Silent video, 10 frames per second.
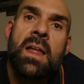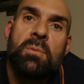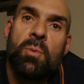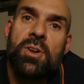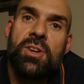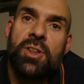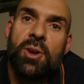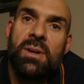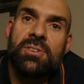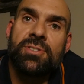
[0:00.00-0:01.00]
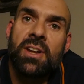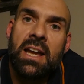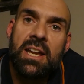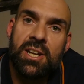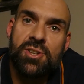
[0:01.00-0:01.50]
But what you do is
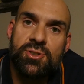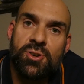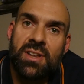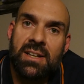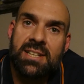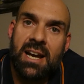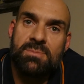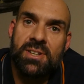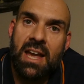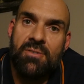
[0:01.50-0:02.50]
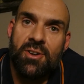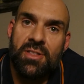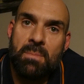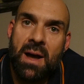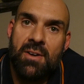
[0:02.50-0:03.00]
you enjoy that time together on
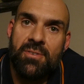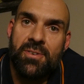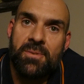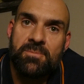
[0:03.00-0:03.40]
the path.